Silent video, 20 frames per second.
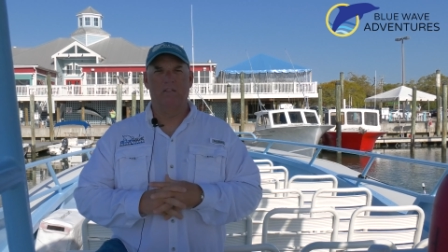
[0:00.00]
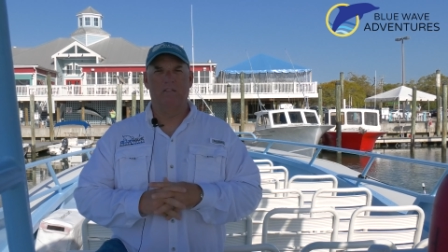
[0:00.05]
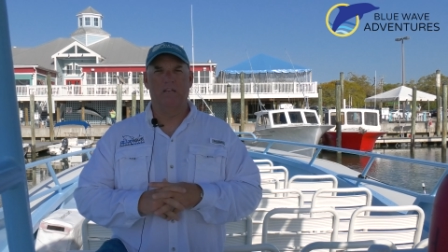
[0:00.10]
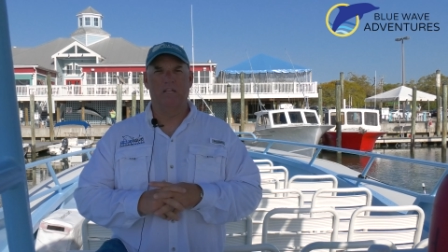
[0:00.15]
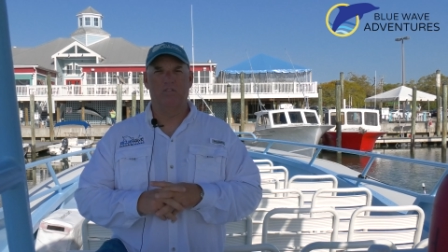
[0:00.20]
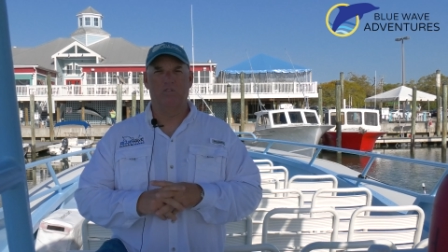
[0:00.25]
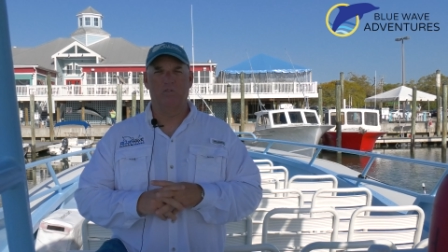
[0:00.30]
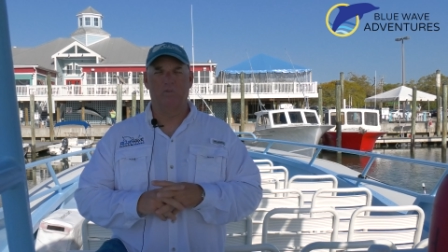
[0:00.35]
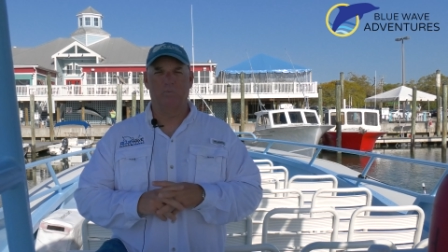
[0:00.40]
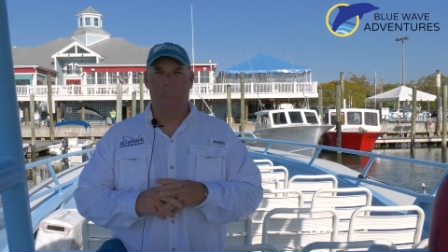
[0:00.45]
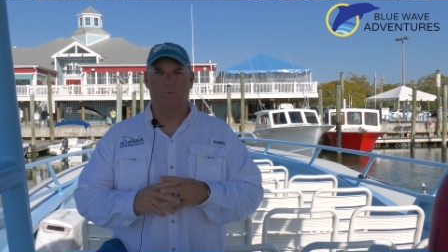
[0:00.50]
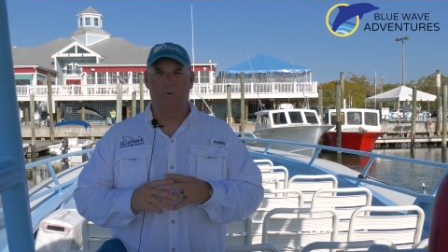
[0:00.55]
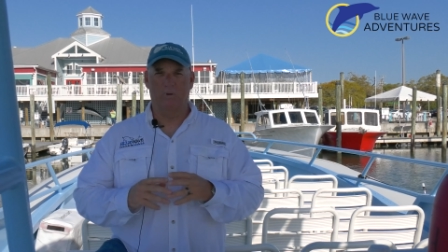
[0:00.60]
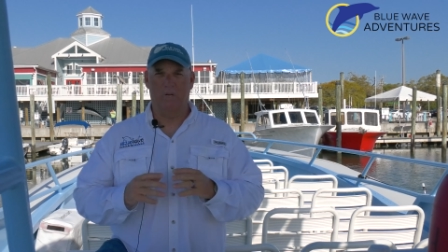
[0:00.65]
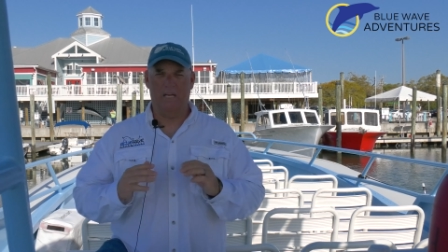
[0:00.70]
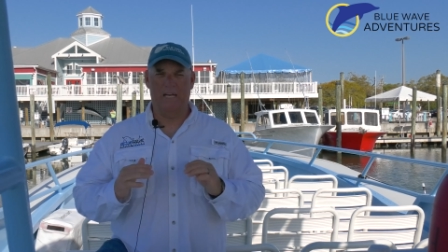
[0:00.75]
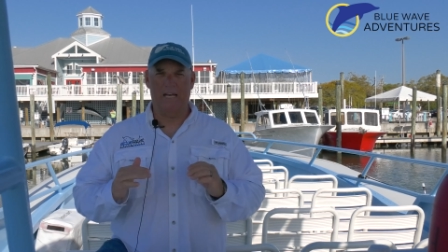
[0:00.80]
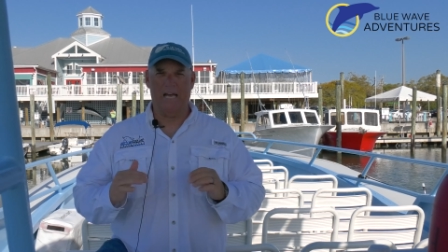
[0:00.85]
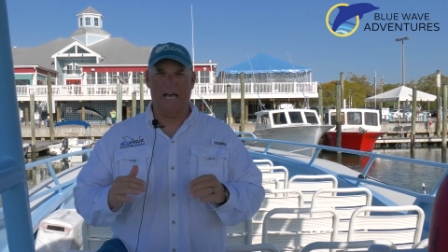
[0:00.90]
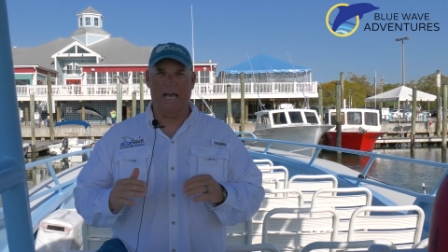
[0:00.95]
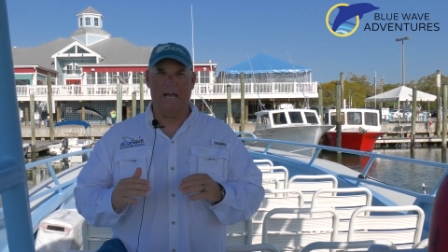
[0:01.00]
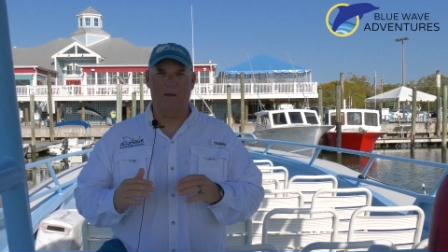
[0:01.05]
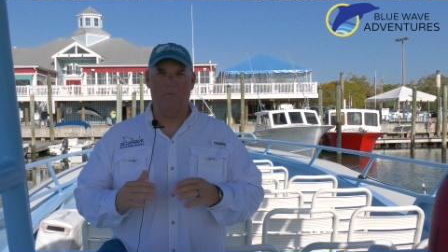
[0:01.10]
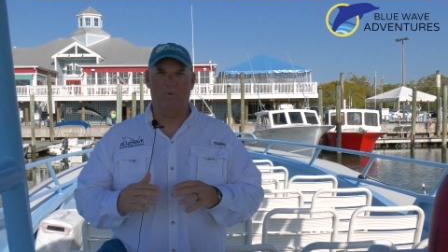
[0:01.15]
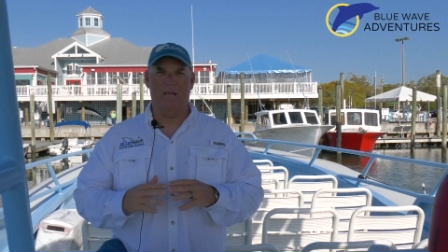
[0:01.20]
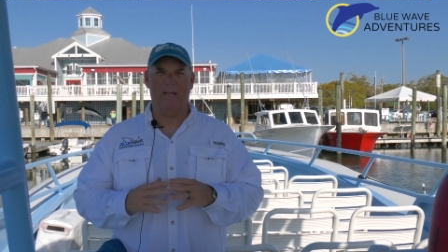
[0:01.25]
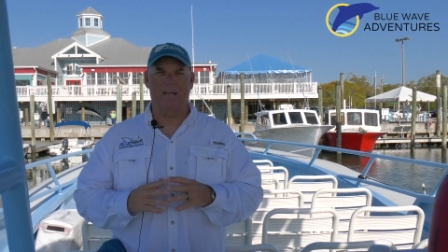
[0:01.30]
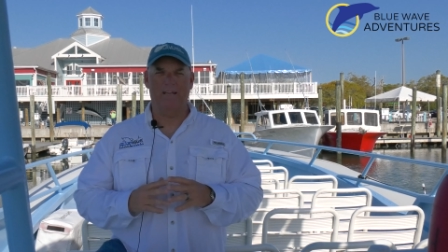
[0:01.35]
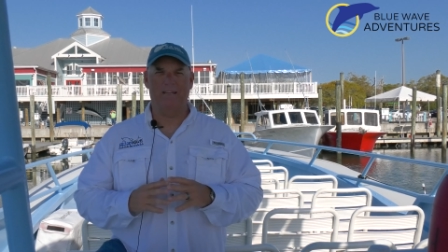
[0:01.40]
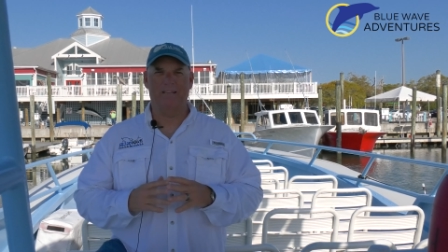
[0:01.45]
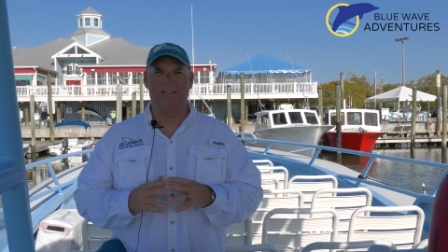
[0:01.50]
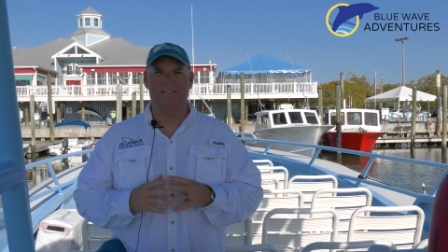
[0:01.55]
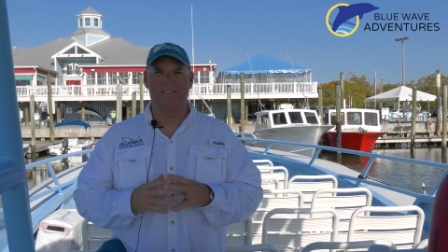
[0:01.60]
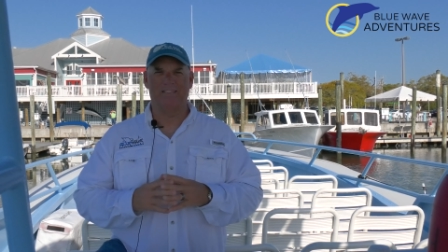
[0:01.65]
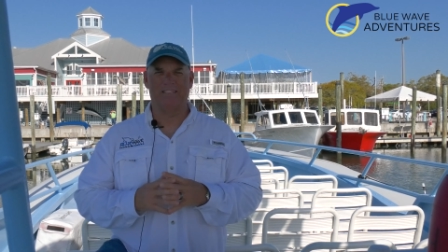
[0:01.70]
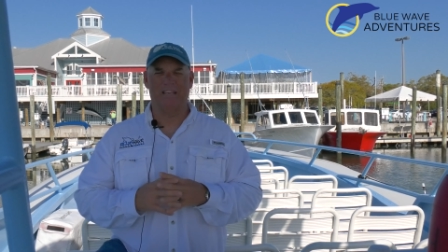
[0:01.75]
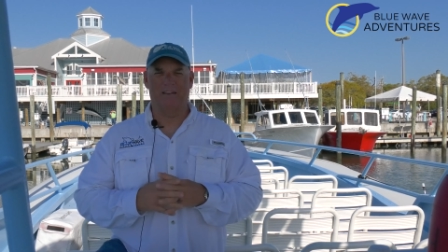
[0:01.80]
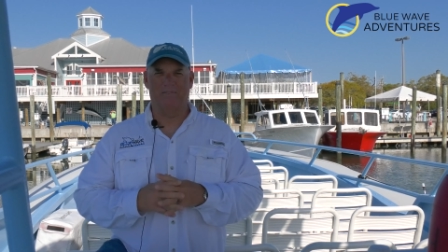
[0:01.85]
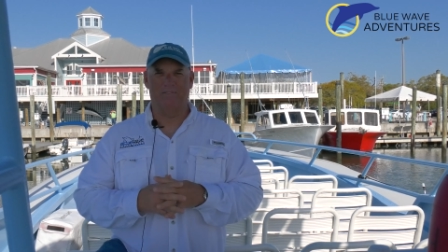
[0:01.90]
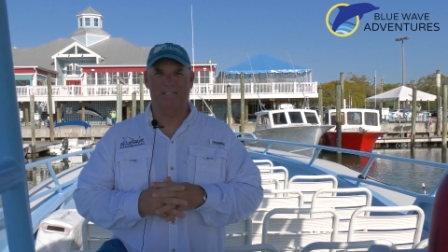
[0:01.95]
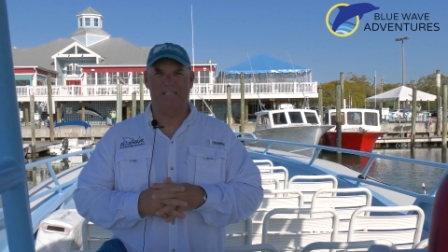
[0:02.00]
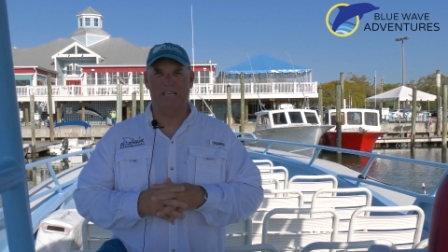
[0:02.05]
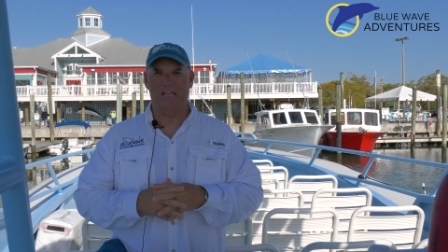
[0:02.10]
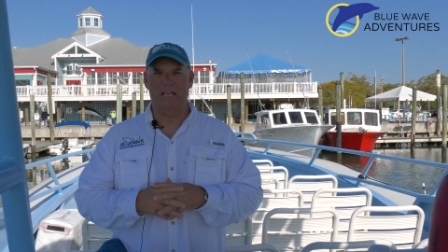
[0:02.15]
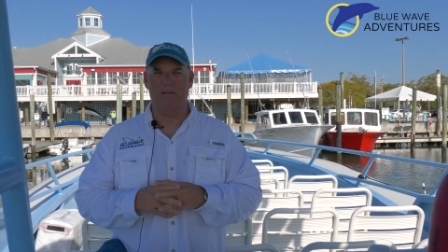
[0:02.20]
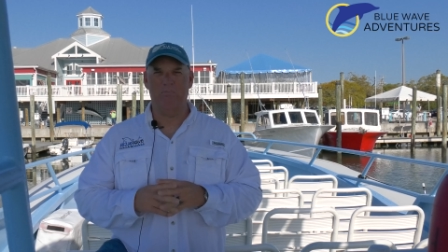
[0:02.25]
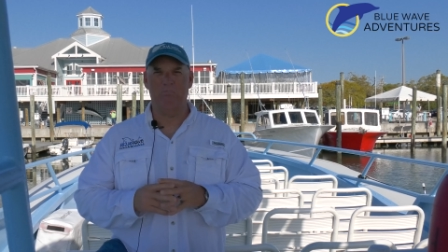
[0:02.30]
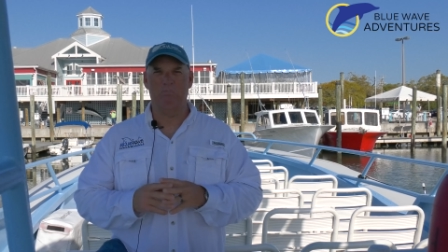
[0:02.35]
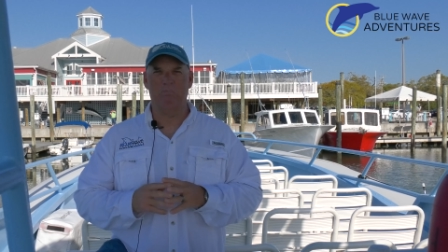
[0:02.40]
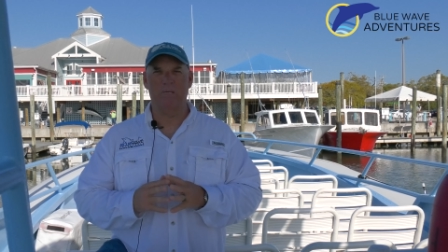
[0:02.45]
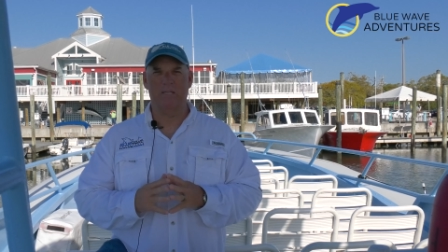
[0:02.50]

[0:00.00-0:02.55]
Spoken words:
that you put in Highway 17